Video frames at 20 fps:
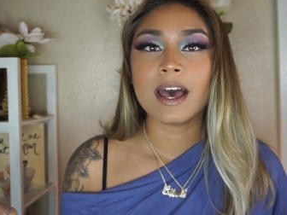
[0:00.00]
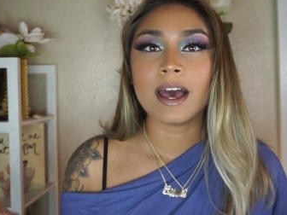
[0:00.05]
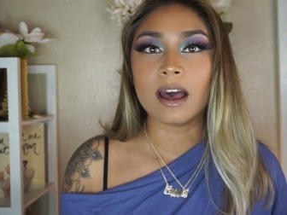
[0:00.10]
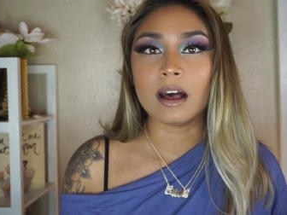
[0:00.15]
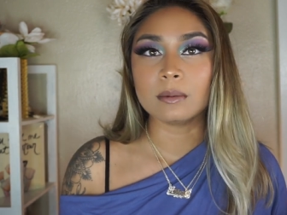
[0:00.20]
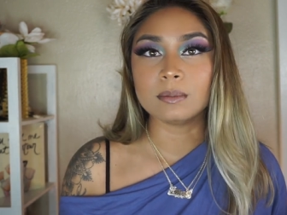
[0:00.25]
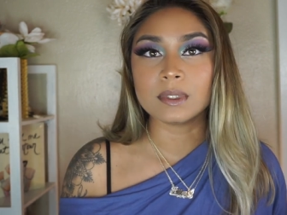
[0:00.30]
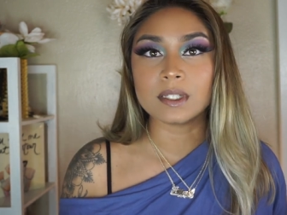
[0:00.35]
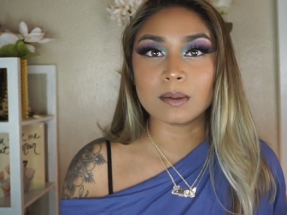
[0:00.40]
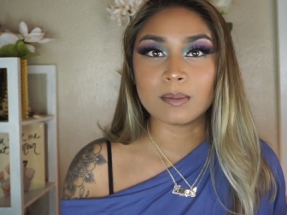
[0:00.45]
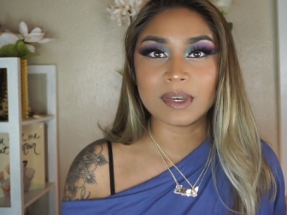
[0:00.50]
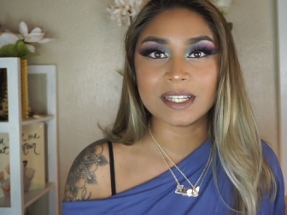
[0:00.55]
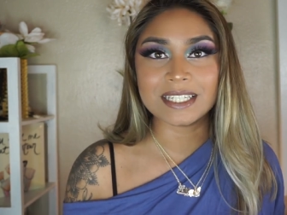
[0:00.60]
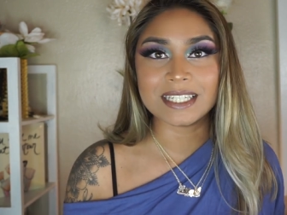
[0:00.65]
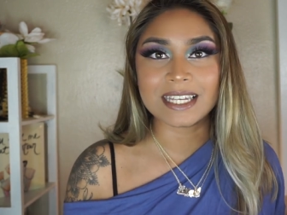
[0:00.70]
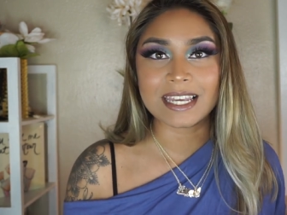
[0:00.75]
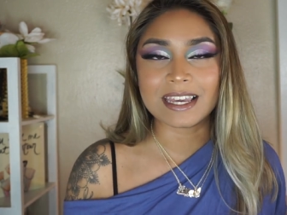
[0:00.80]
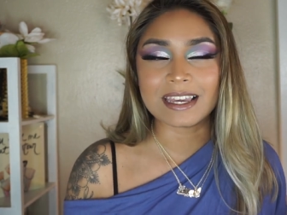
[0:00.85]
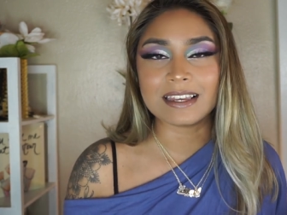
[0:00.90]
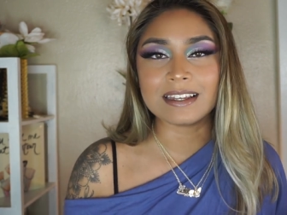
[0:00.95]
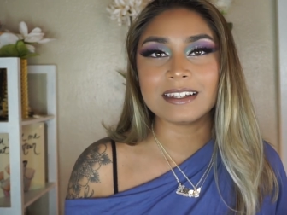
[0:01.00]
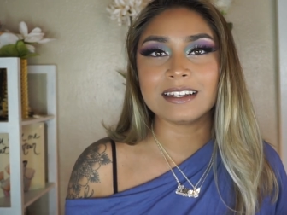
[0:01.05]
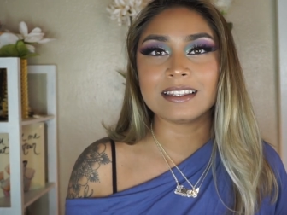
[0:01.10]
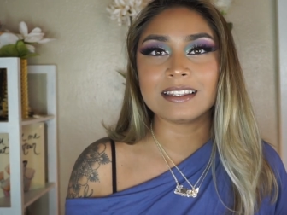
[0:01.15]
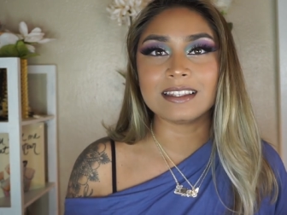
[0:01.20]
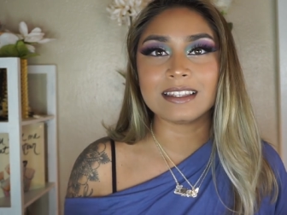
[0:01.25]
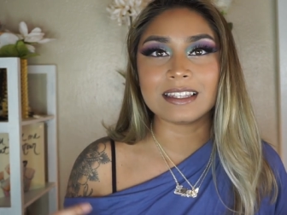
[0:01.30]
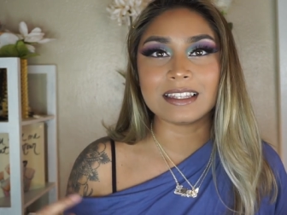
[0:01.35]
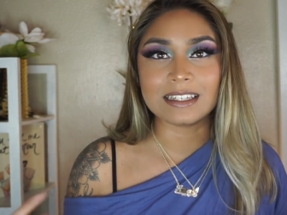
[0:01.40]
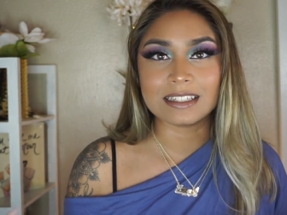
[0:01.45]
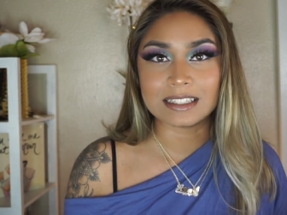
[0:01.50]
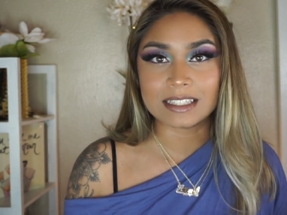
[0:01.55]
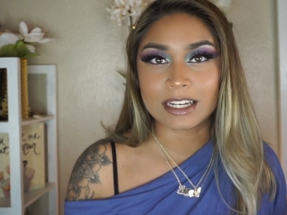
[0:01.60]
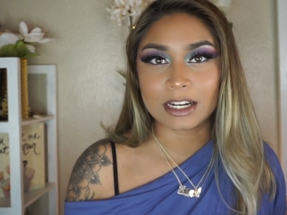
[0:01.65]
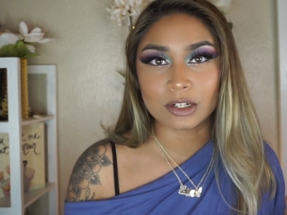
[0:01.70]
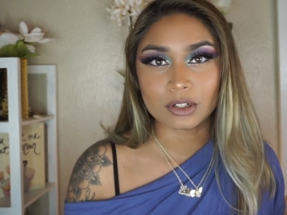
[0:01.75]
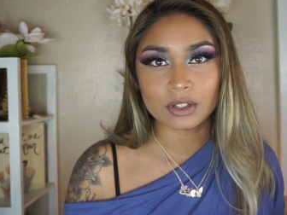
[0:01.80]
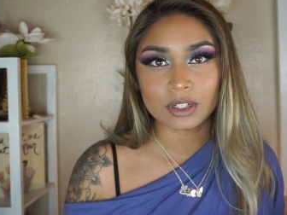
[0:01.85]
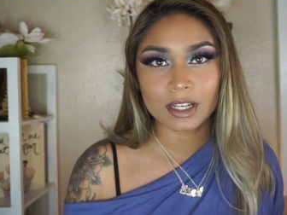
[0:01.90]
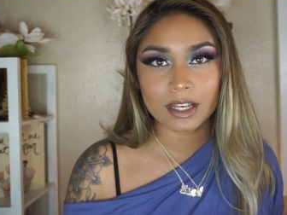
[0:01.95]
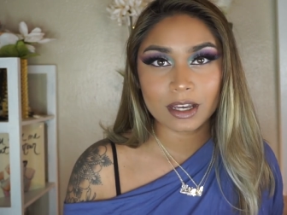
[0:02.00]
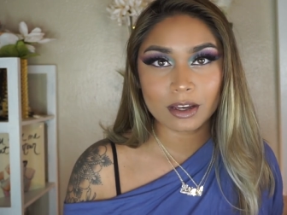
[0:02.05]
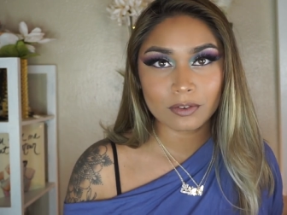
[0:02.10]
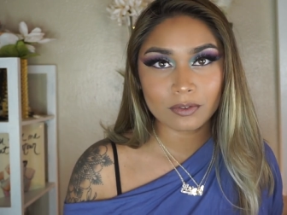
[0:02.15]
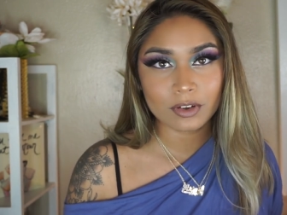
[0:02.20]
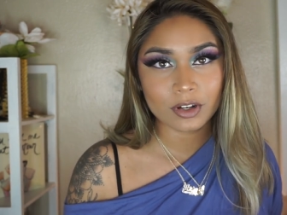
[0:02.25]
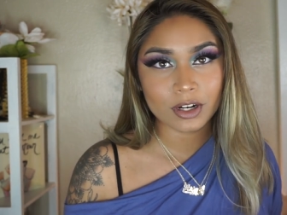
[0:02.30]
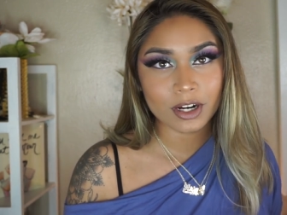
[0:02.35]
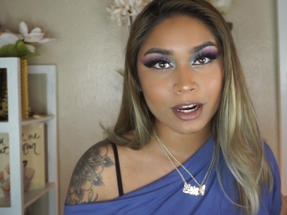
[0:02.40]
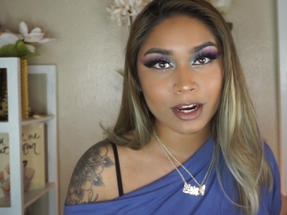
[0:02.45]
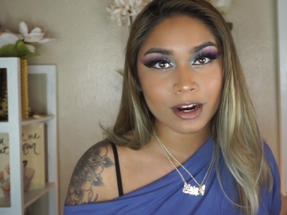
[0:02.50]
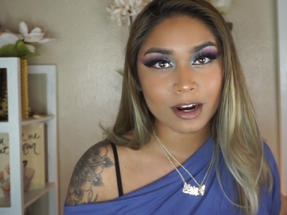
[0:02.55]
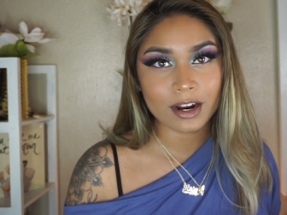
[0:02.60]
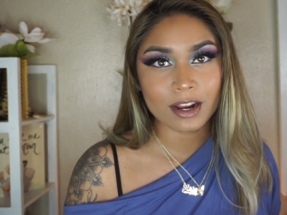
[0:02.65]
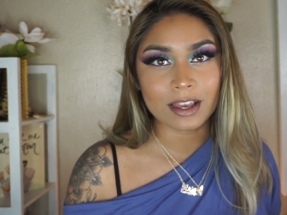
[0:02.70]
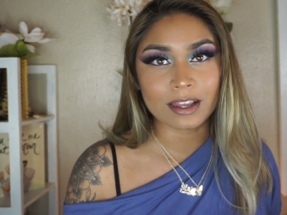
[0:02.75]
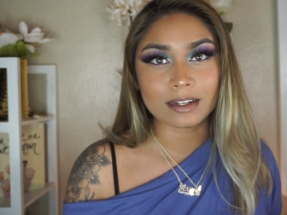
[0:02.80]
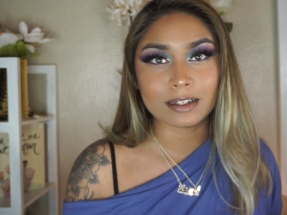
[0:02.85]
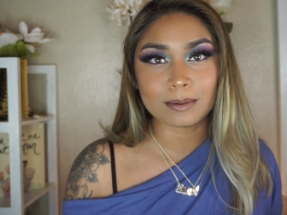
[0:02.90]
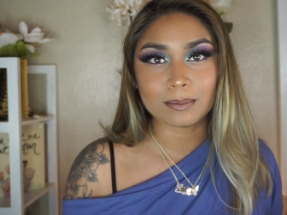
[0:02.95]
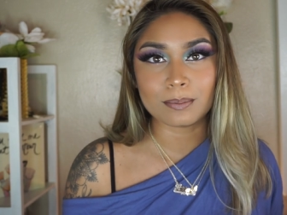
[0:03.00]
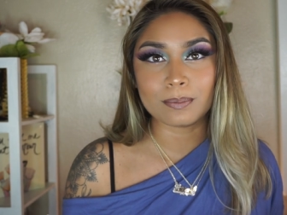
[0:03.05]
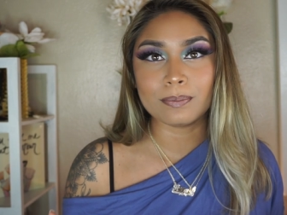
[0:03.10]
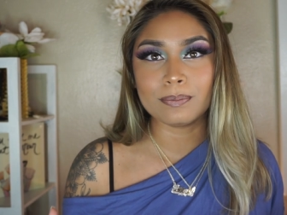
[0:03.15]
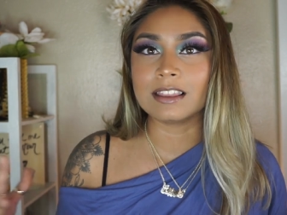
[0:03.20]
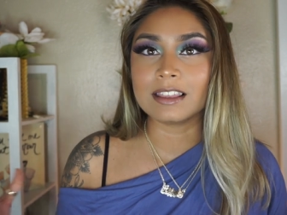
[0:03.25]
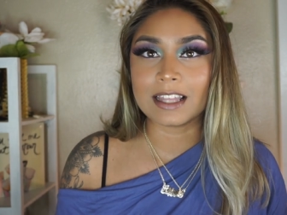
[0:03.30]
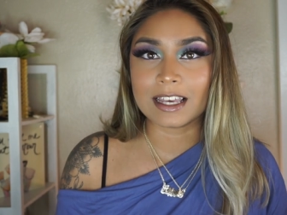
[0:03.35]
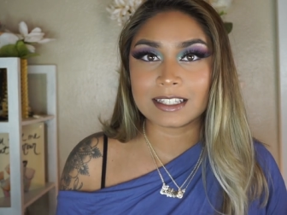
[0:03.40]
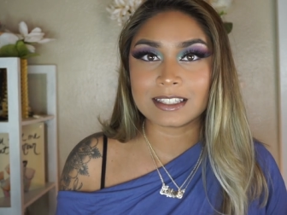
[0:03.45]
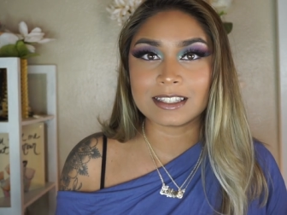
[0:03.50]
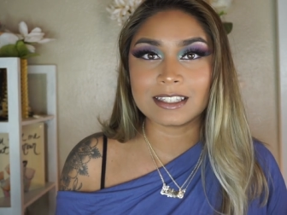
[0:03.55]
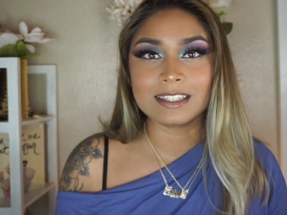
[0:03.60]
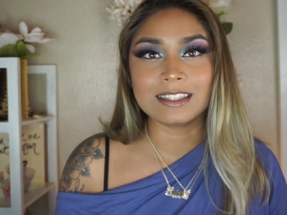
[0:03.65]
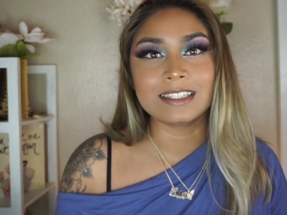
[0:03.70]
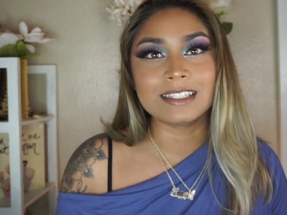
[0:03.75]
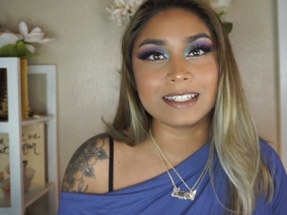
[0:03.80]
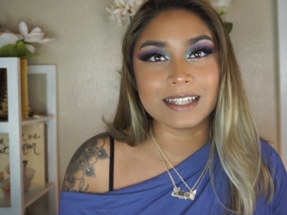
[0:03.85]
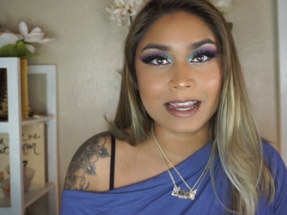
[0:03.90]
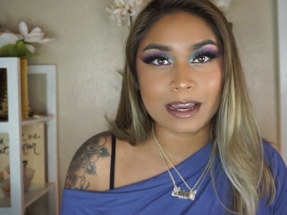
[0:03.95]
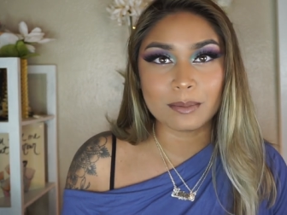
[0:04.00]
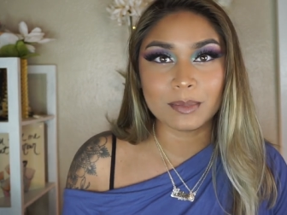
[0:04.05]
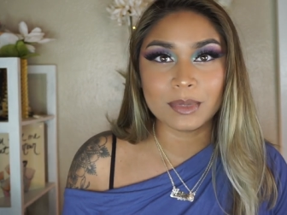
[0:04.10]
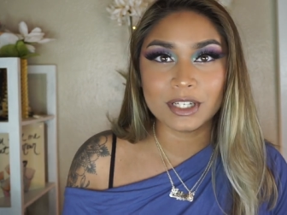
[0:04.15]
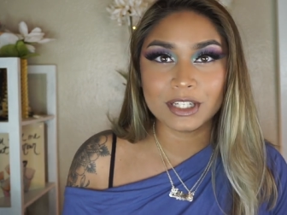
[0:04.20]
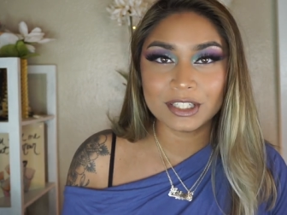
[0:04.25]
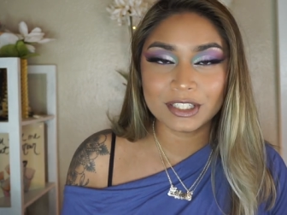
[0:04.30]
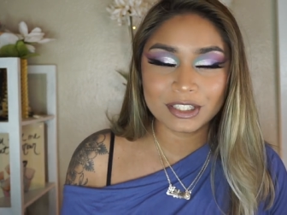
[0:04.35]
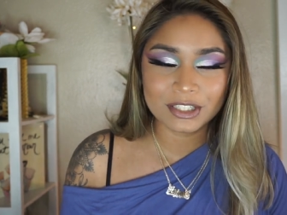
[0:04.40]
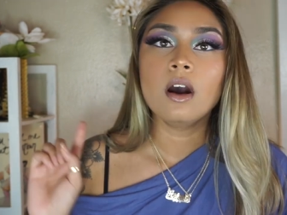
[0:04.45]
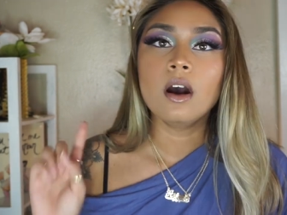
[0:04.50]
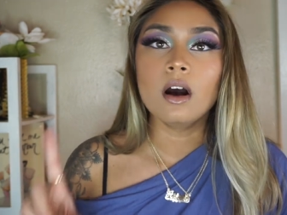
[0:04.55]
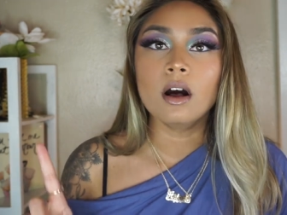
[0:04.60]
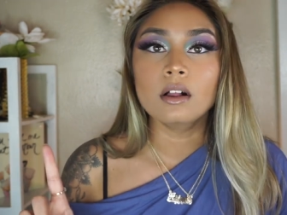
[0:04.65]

help to maintain the integrity of your hair and lessen the damage.